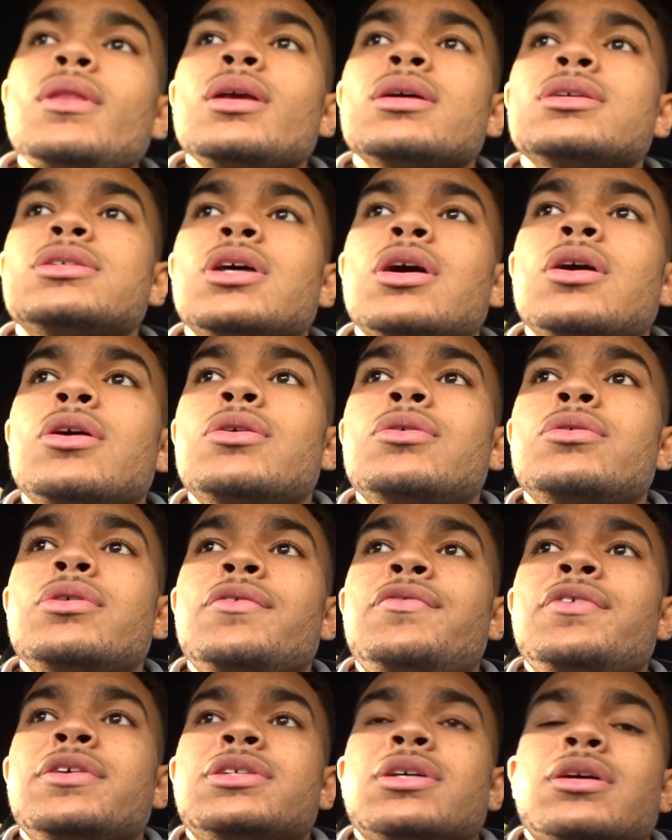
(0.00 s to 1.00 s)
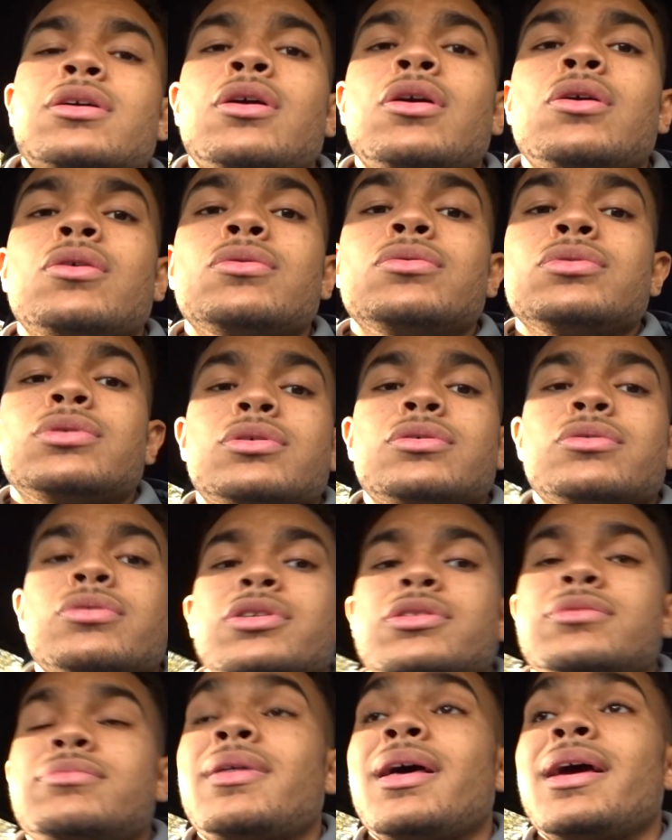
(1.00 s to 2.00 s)
So if it's a cold,
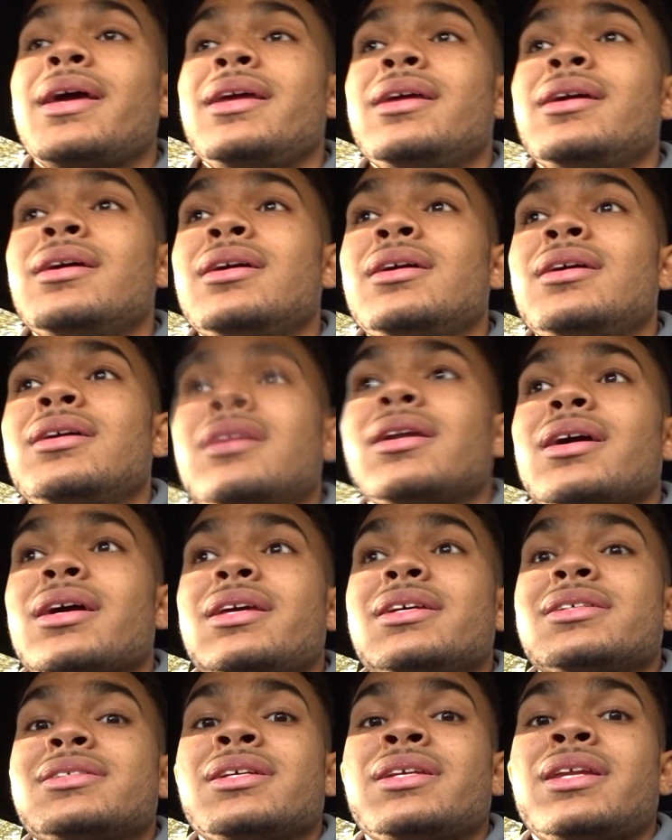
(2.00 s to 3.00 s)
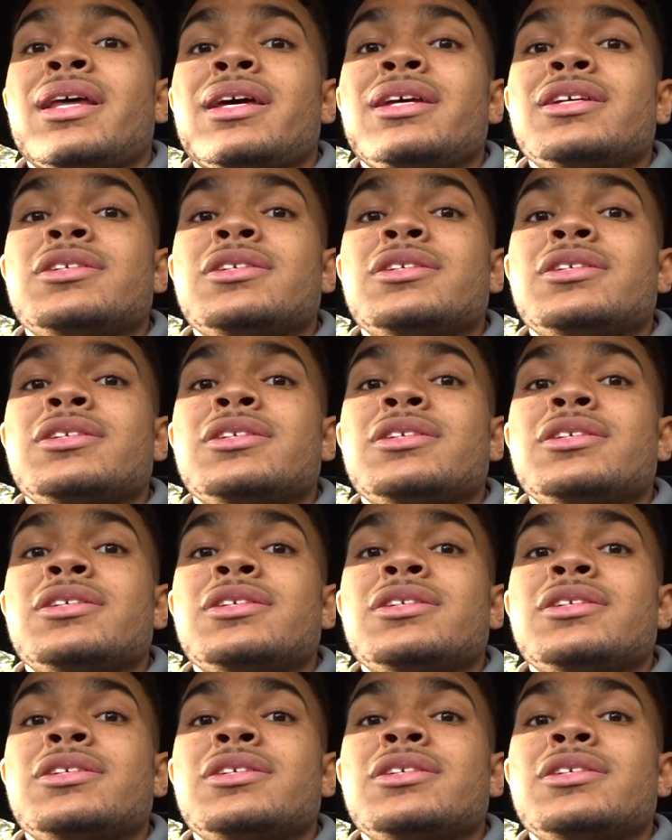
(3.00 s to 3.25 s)
crisp day like it's today,